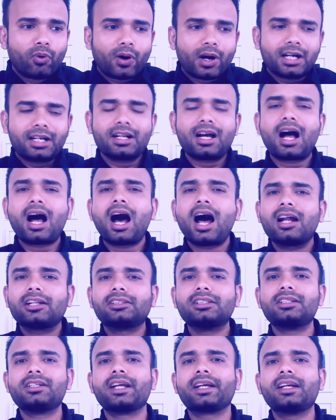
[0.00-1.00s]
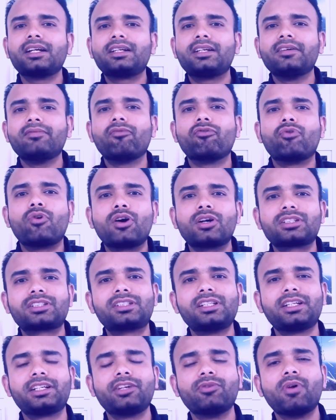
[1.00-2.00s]
what are the negative
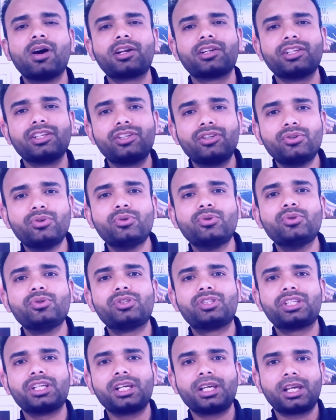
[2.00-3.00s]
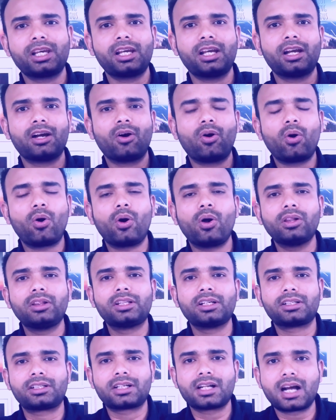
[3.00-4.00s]
words that you are using
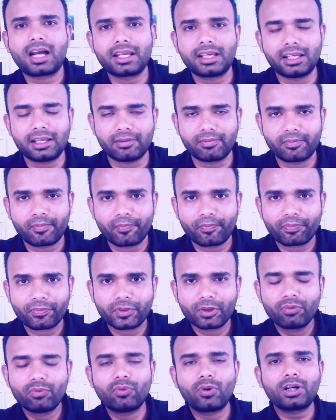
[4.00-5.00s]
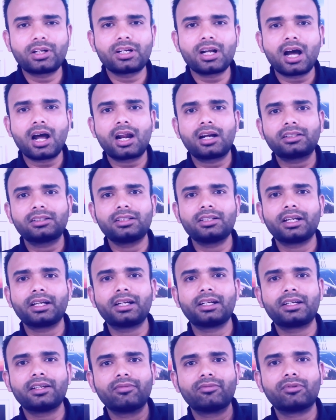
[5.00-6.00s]
all the time. What are the
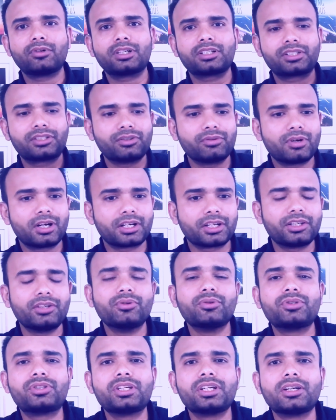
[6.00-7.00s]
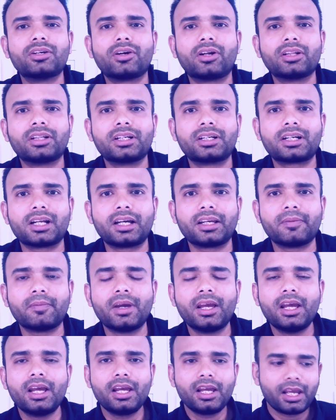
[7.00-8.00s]
negative words you are using all the
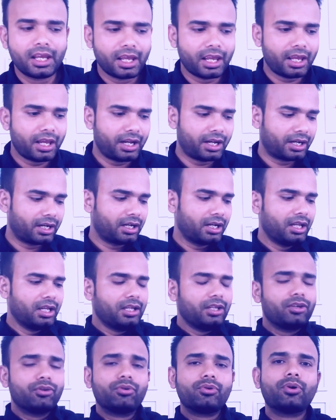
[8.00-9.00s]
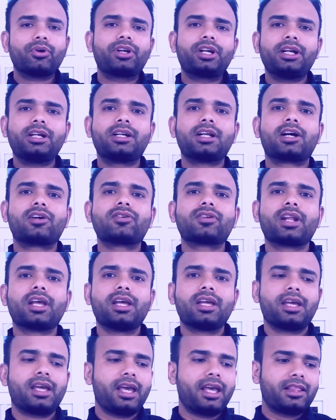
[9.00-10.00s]
time? And you note it
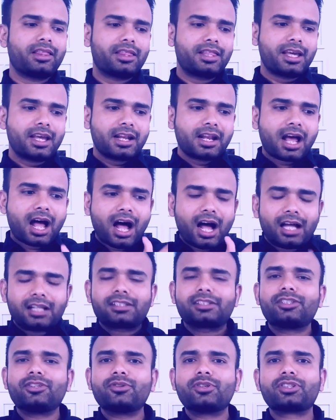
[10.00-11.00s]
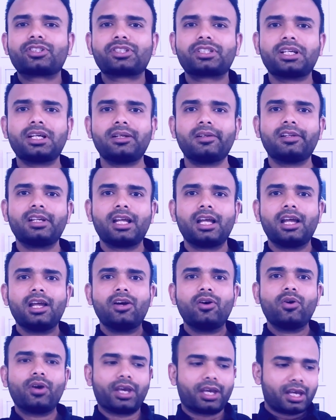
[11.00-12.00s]
down, and then ask yourself,
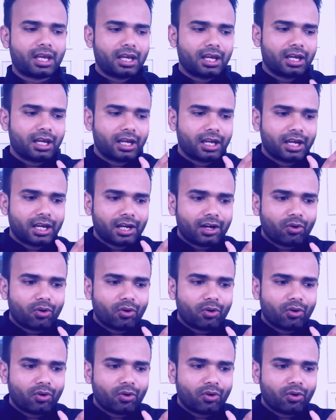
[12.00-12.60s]
okay,